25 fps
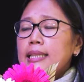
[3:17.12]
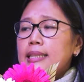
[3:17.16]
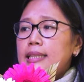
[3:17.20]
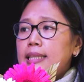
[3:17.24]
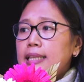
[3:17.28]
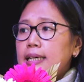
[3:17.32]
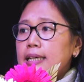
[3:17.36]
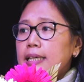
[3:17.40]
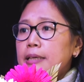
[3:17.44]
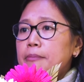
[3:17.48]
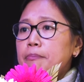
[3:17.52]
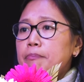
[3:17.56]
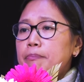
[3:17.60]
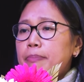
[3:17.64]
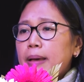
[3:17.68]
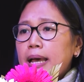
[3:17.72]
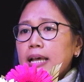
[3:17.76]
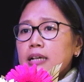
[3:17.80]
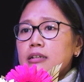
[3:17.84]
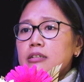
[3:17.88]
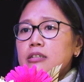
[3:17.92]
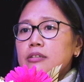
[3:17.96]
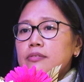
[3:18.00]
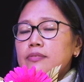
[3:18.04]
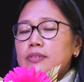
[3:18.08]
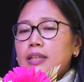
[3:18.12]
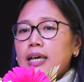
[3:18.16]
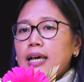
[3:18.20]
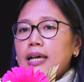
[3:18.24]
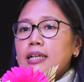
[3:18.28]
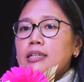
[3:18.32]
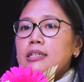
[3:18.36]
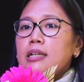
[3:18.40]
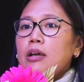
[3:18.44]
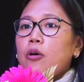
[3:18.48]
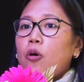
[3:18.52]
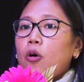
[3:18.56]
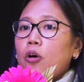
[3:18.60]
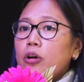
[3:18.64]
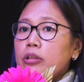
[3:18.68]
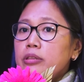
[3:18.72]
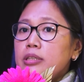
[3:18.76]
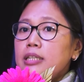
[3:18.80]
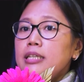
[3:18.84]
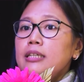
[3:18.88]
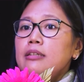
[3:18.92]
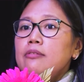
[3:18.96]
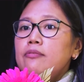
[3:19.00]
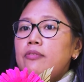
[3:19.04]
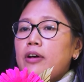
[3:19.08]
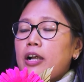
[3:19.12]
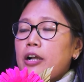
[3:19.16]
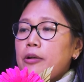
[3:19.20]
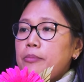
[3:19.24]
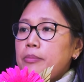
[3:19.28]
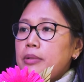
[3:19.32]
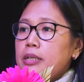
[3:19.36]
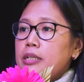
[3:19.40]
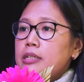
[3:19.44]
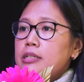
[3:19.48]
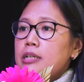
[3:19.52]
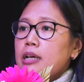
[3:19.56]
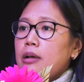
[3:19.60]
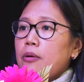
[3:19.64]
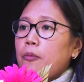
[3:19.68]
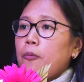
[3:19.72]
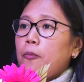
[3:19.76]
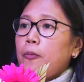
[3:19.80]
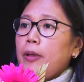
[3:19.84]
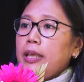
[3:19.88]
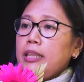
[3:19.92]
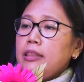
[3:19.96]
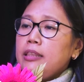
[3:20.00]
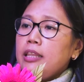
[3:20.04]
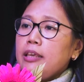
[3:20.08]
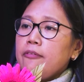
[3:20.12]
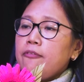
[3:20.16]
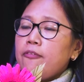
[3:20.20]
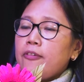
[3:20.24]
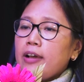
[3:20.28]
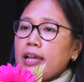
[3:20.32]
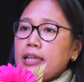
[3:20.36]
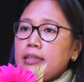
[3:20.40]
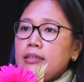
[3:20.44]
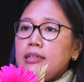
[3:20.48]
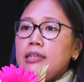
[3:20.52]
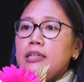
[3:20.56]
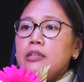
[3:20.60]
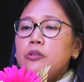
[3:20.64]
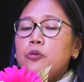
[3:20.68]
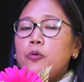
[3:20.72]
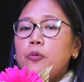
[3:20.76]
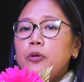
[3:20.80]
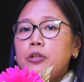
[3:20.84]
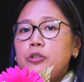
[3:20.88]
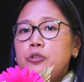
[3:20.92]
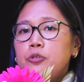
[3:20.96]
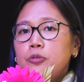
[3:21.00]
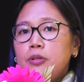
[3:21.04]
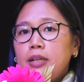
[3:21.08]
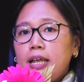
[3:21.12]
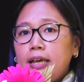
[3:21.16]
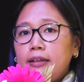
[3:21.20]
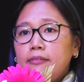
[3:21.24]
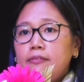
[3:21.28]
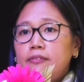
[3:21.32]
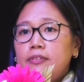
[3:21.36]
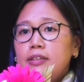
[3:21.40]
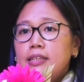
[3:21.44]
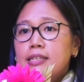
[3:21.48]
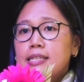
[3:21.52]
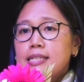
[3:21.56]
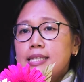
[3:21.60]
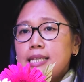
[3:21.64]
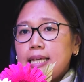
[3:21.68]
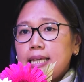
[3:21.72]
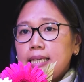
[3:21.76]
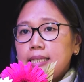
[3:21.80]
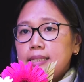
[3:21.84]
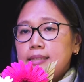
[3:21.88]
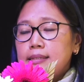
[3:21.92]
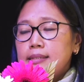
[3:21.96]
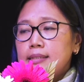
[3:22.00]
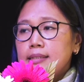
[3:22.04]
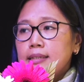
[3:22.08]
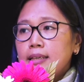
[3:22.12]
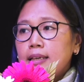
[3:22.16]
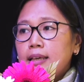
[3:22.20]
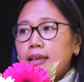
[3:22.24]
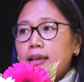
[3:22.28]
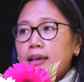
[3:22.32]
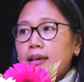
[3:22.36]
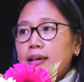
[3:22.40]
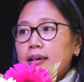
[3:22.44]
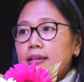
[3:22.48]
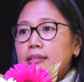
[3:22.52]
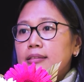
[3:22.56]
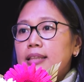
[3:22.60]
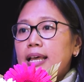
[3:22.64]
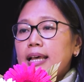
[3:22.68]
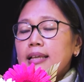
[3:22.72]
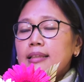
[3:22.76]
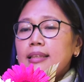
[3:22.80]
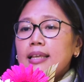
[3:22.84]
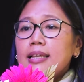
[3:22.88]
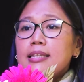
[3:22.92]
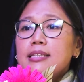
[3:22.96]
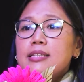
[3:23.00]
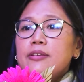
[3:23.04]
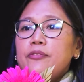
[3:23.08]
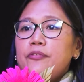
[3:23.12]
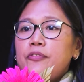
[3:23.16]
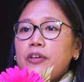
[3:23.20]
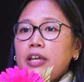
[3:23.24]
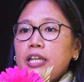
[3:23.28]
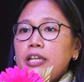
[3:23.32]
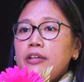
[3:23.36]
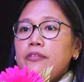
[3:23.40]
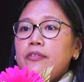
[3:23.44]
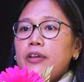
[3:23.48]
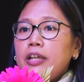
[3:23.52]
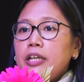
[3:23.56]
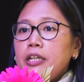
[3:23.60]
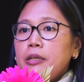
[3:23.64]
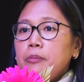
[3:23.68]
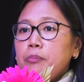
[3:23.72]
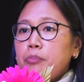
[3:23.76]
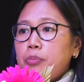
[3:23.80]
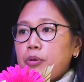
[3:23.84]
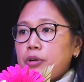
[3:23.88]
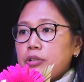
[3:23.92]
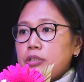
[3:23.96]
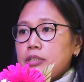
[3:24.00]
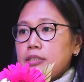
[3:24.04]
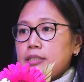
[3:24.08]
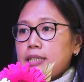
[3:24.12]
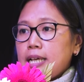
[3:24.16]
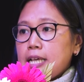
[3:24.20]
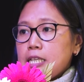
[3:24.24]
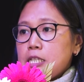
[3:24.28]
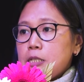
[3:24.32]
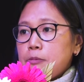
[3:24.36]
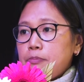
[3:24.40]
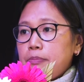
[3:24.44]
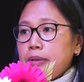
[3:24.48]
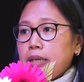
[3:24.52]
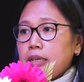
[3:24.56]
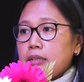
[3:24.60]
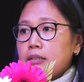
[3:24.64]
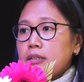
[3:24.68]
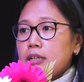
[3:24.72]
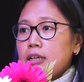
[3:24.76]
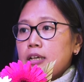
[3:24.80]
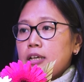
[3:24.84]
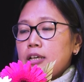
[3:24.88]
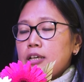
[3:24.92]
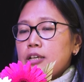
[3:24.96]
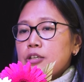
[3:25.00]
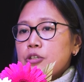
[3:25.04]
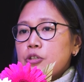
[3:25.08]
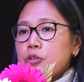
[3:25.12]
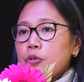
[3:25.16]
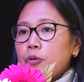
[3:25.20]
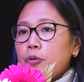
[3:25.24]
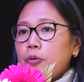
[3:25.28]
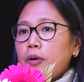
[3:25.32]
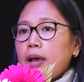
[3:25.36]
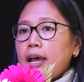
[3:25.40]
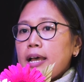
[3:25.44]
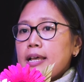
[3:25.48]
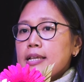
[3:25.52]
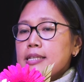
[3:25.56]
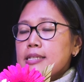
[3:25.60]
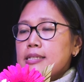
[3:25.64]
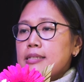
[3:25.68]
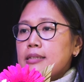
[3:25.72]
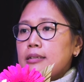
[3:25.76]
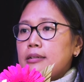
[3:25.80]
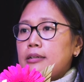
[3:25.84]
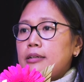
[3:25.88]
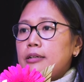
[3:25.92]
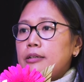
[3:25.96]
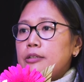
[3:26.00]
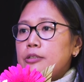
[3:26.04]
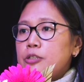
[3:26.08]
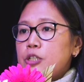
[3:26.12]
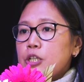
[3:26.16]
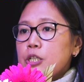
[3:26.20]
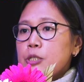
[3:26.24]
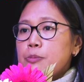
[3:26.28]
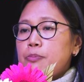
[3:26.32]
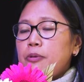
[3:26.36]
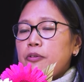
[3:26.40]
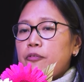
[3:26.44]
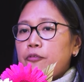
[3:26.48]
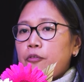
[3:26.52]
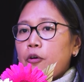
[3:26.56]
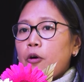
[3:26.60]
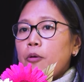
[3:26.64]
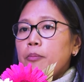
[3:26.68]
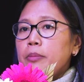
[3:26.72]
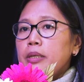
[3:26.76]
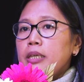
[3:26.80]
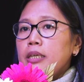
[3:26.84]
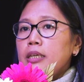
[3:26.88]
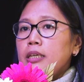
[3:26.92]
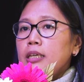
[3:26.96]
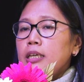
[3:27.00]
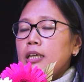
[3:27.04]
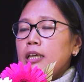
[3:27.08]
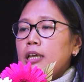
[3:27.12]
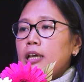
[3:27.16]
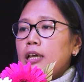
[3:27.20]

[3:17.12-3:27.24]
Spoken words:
the impact of that on the environment when they finally go into landfill sites, that's a very, very important aspect. So as just before me,